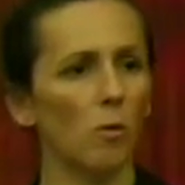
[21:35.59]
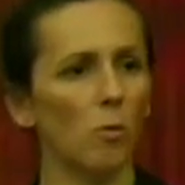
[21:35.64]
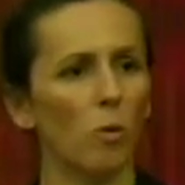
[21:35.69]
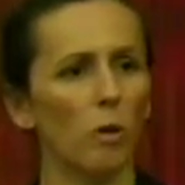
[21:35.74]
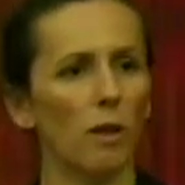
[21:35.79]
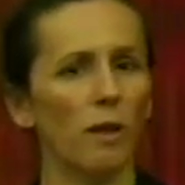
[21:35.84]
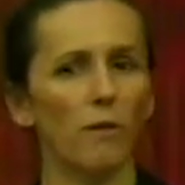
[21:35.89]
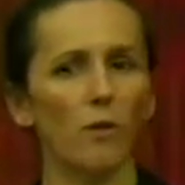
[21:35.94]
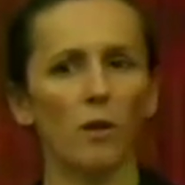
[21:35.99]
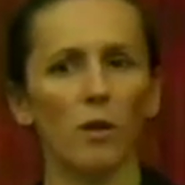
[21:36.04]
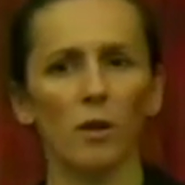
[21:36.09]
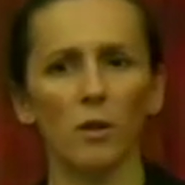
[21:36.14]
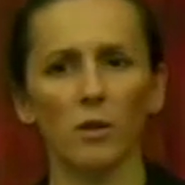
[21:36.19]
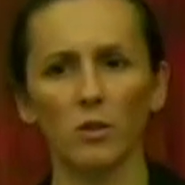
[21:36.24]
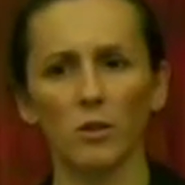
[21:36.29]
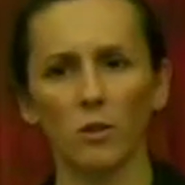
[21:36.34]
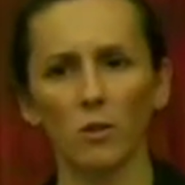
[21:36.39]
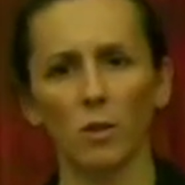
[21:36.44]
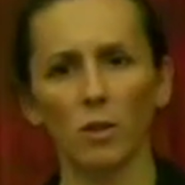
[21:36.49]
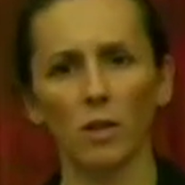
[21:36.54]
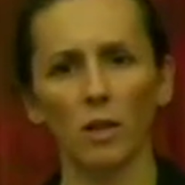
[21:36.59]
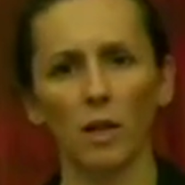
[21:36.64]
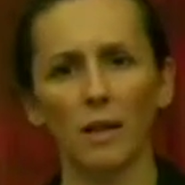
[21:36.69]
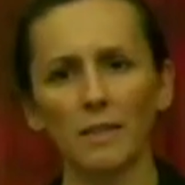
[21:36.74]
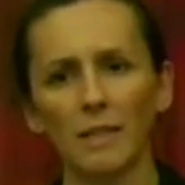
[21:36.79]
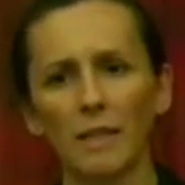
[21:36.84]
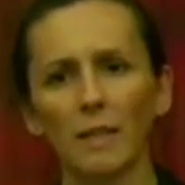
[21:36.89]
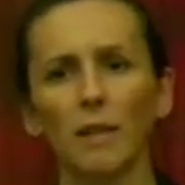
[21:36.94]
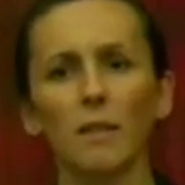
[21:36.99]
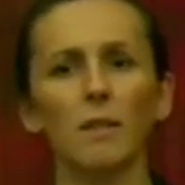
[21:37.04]
or whatever it is, or the
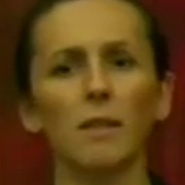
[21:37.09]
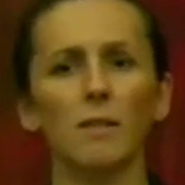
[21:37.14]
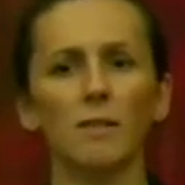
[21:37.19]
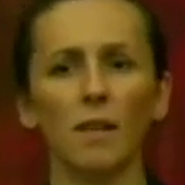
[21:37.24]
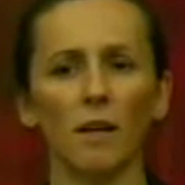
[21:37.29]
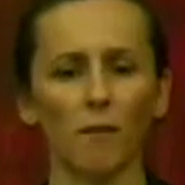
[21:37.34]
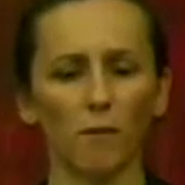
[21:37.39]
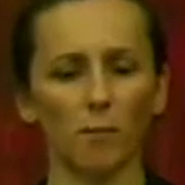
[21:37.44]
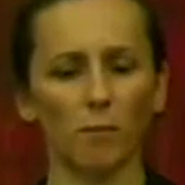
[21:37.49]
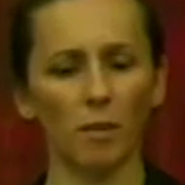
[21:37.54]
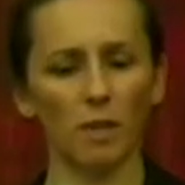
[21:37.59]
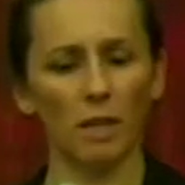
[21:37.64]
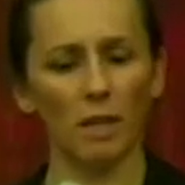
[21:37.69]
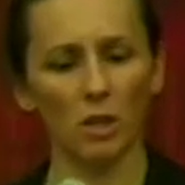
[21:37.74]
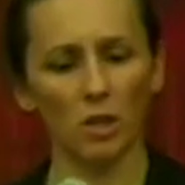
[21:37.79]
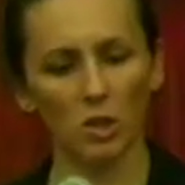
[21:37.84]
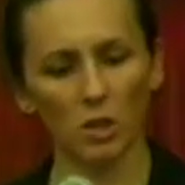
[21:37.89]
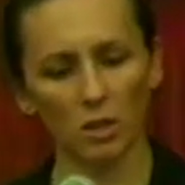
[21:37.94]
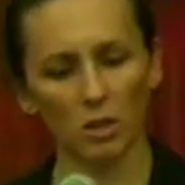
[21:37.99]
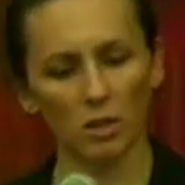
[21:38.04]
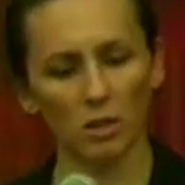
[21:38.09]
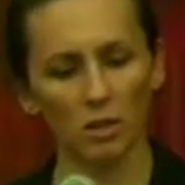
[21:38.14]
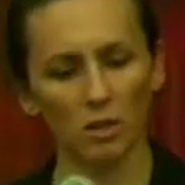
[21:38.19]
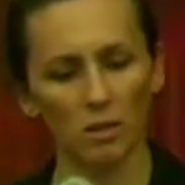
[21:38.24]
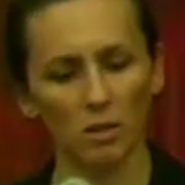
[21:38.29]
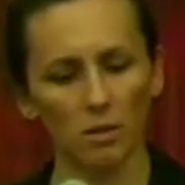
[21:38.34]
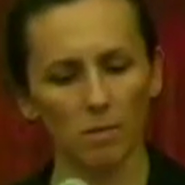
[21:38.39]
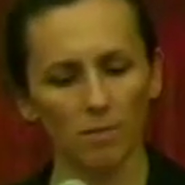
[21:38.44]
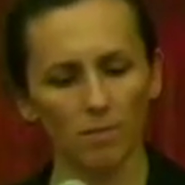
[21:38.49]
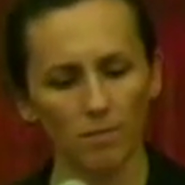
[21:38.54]
identity theft protection system.